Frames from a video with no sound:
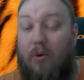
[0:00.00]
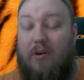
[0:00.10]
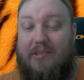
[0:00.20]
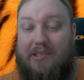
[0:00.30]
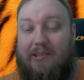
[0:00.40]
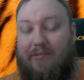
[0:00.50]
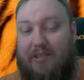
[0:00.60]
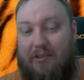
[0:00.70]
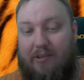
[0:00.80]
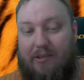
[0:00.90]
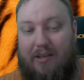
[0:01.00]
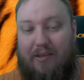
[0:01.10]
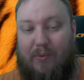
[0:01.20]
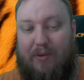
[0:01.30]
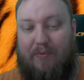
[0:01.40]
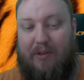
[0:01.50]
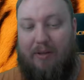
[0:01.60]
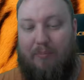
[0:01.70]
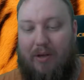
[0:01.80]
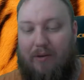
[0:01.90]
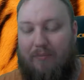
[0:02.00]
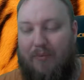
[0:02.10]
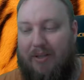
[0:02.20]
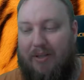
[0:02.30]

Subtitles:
Or a serial killer win, for that matter.